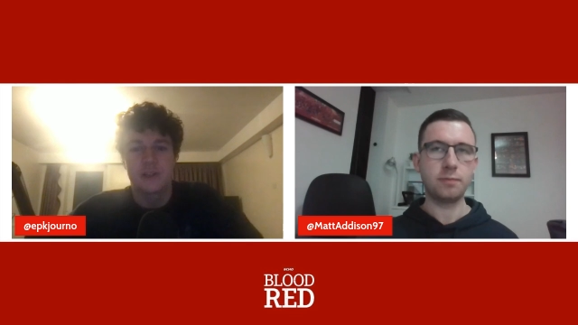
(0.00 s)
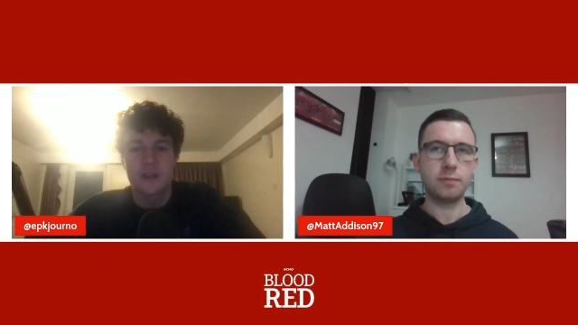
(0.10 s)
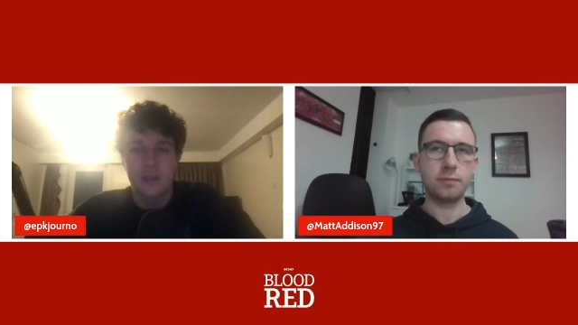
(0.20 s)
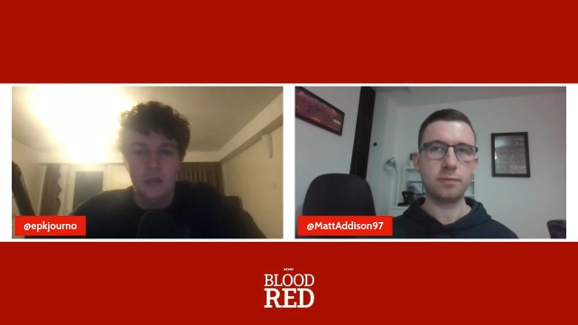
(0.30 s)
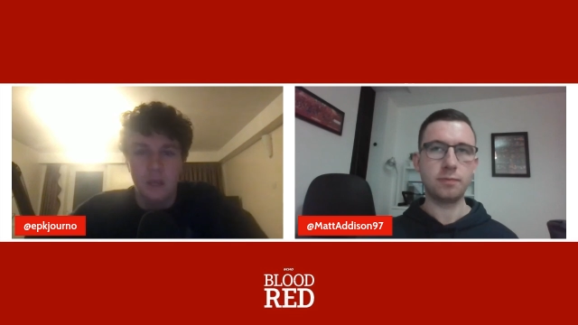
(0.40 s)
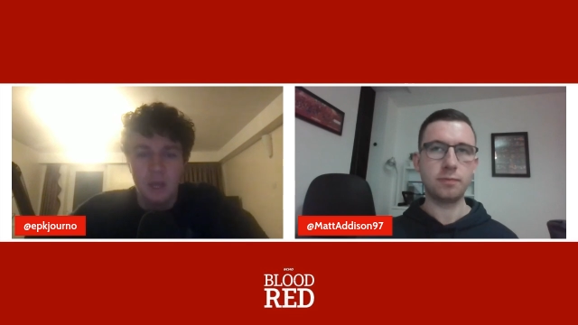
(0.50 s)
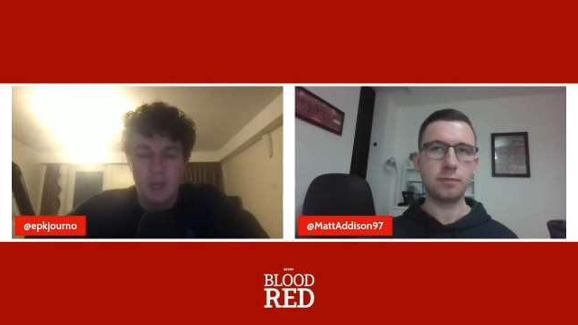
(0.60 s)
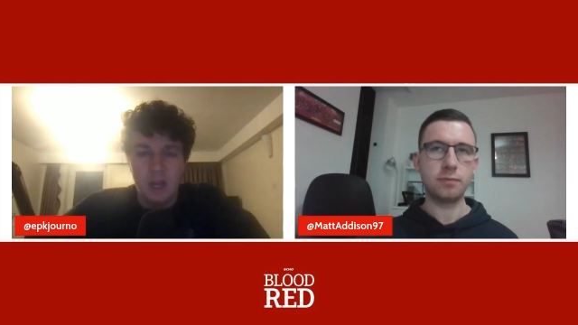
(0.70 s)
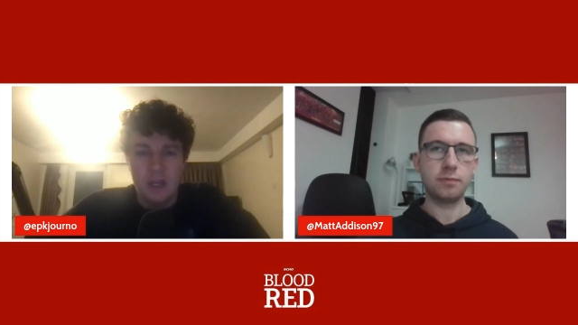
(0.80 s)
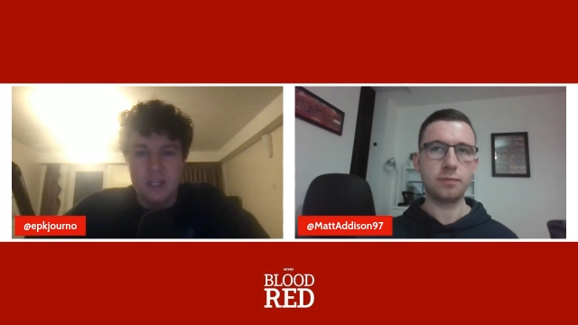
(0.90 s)
Speaker 1: I think
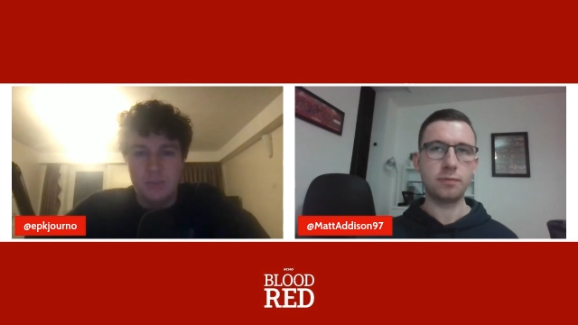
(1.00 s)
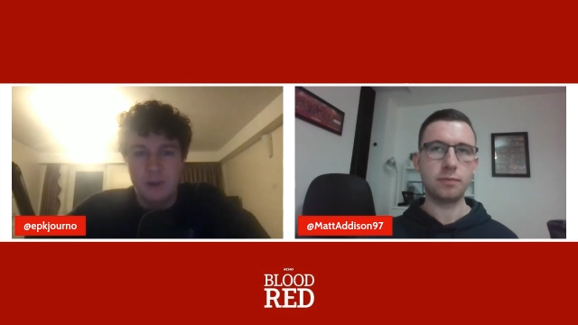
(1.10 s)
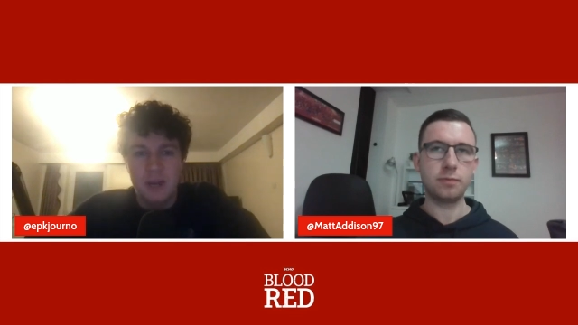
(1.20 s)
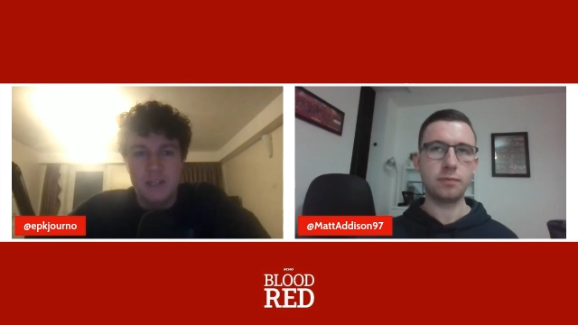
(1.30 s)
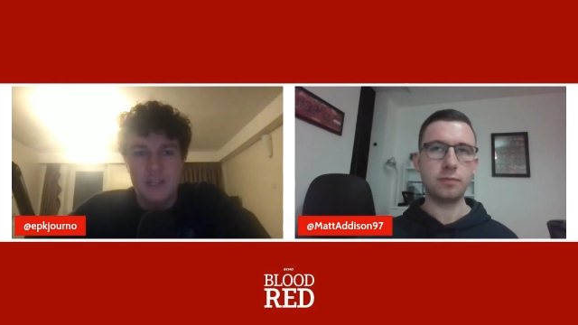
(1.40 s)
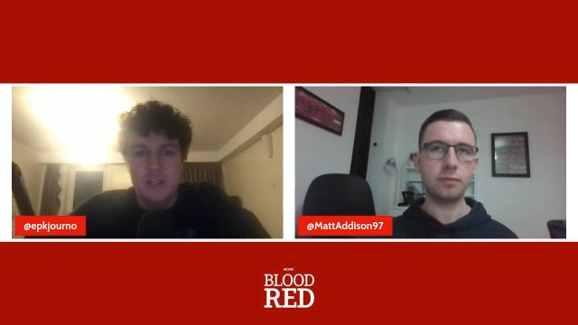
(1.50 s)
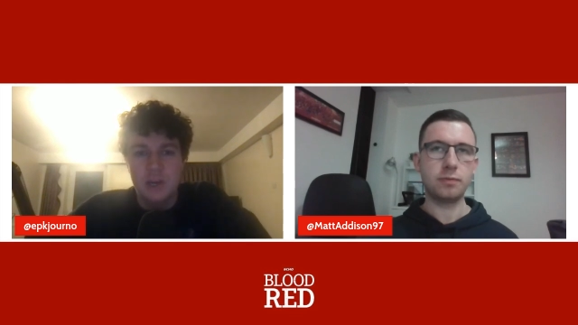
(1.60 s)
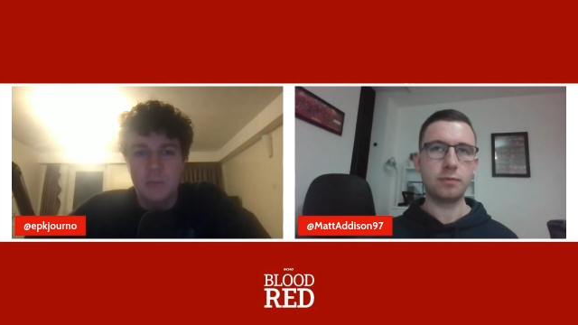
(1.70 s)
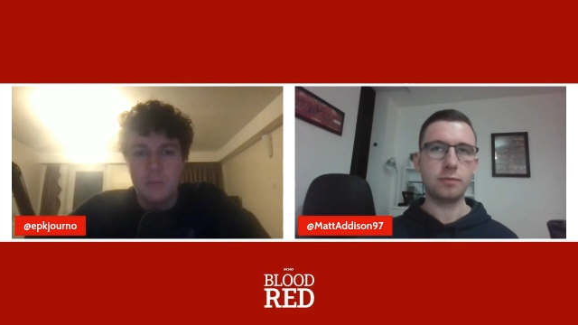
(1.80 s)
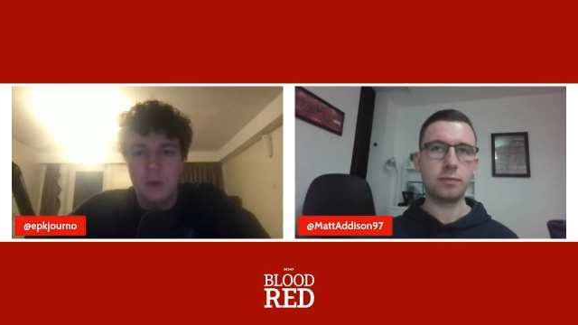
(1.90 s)
a surprise to
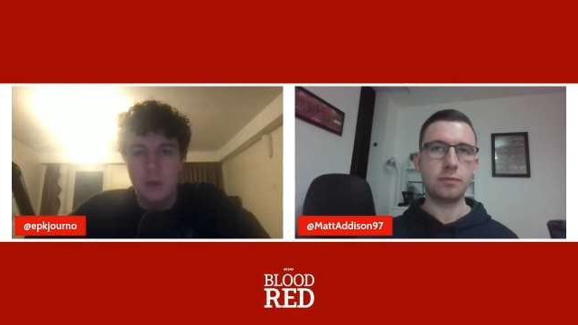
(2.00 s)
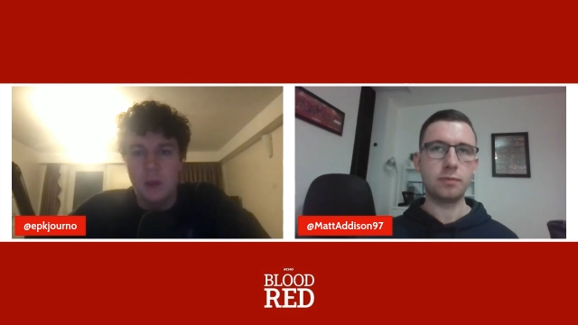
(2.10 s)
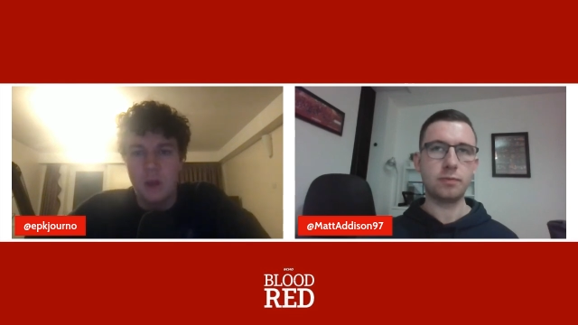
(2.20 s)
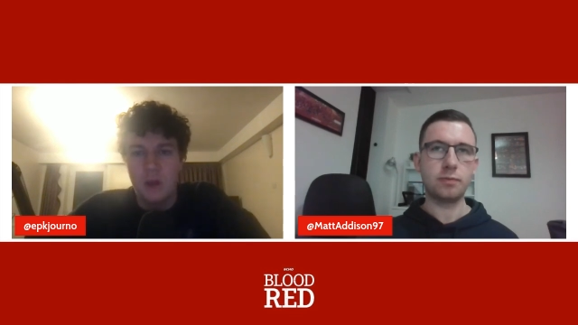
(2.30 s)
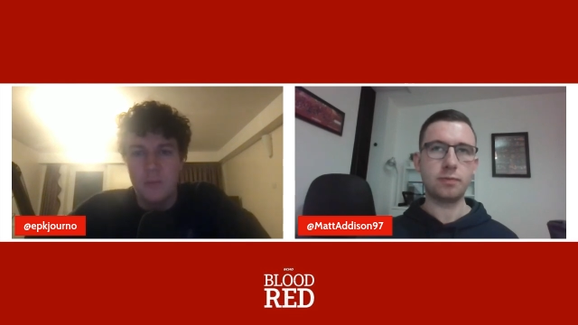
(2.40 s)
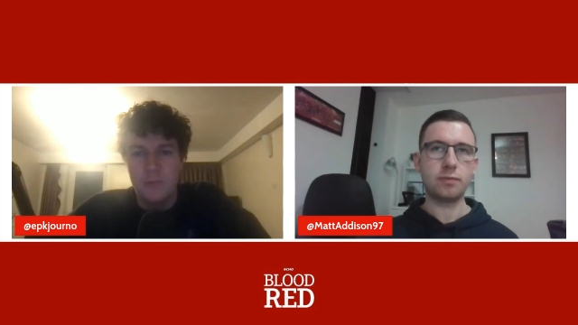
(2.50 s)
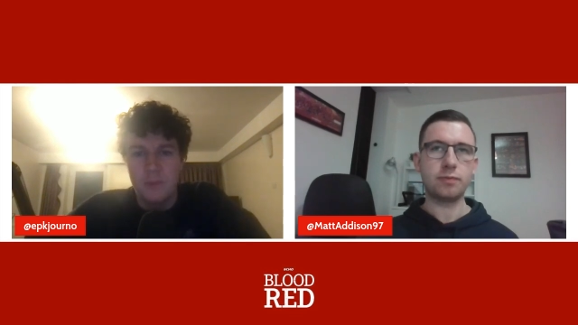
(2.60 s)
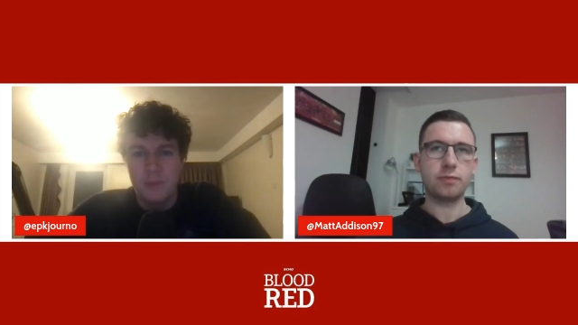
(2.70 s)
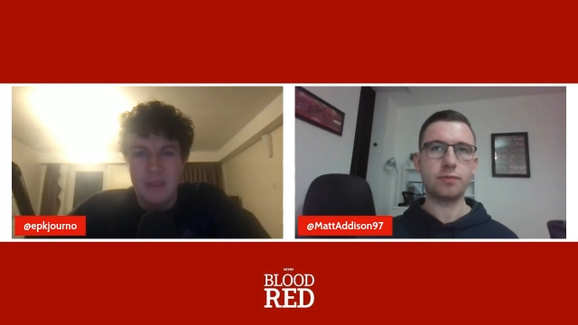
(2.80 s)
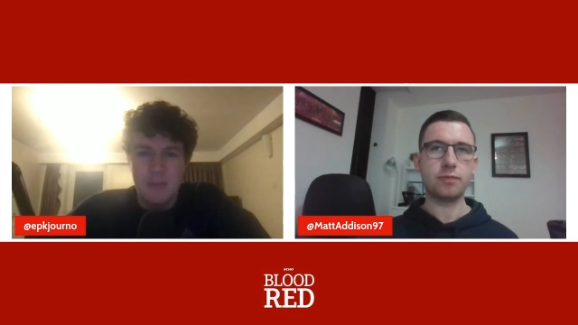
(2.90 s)
some, but um,
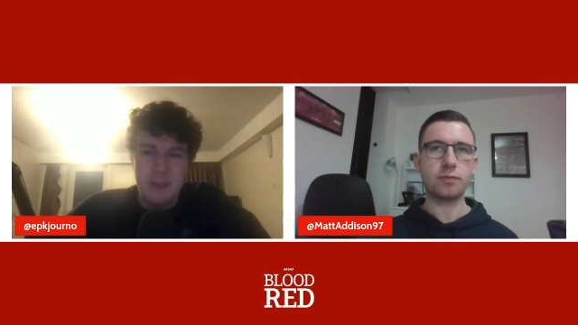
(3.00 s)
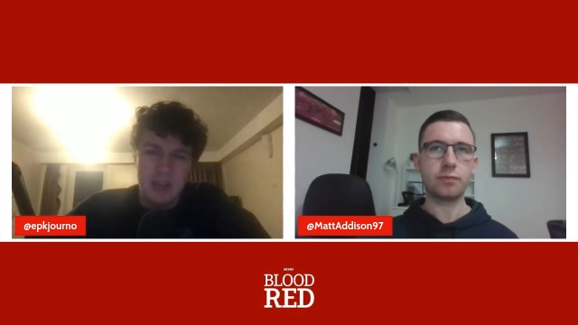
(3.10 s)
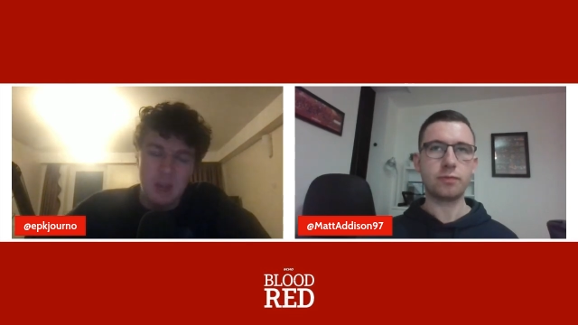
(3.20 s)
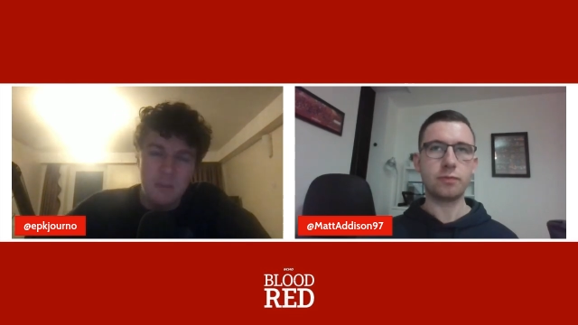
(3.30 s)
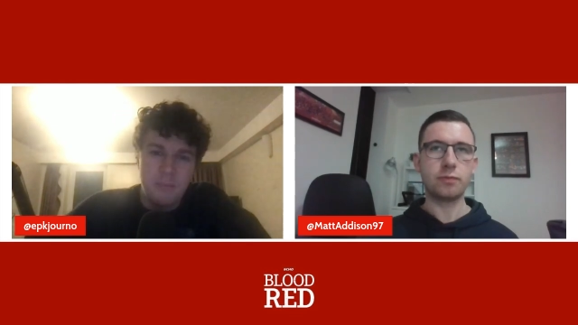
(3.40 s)
maybe a